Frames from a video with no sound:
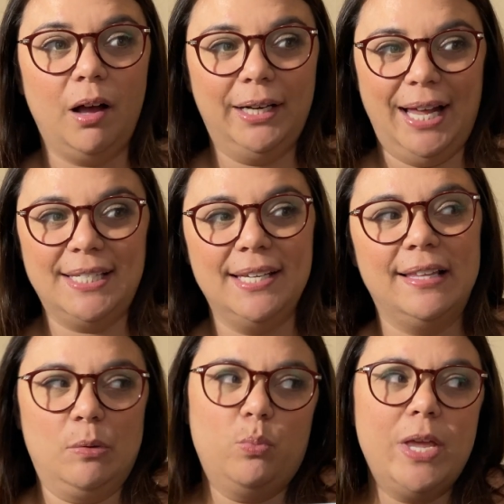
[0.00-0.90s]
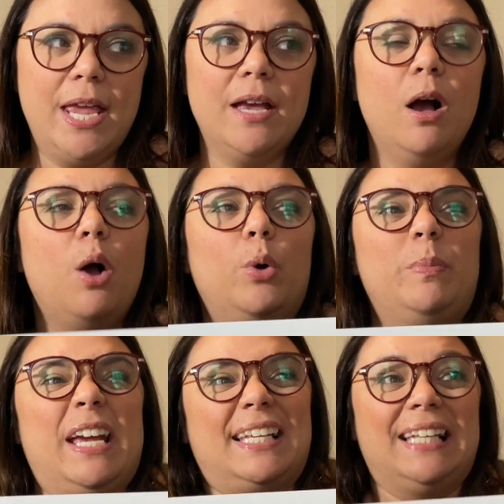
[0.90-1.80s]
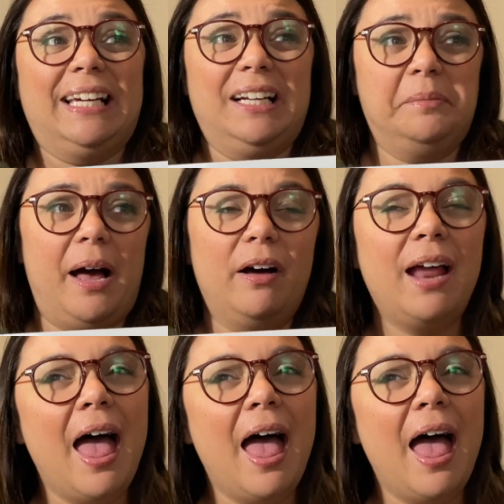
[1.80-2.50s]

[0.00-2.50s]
on Etsy that we would be excited about.